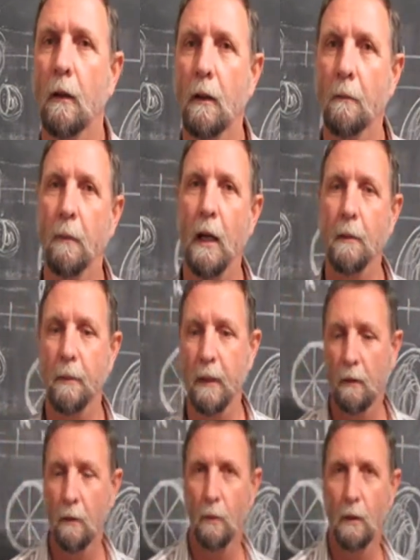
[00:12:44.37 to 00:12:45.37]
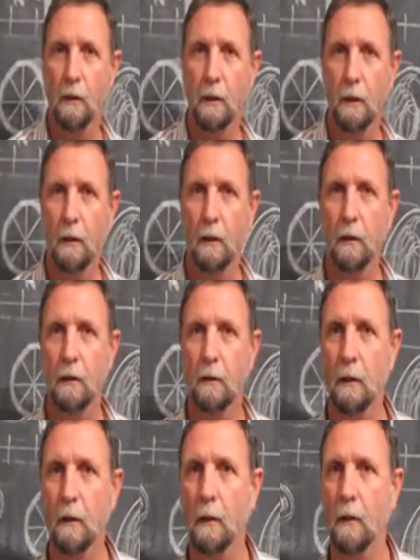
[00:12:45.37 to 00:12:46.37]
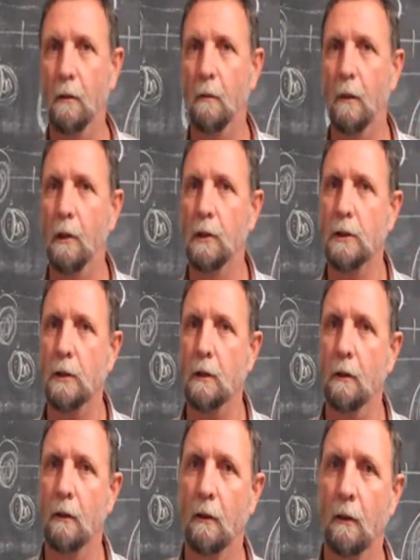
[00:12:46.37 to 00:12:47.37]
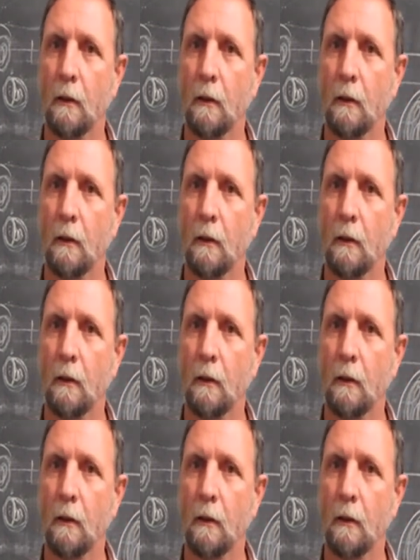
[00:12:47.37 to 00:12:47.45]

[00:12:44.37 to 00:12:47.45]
A baby will see it in slow motion.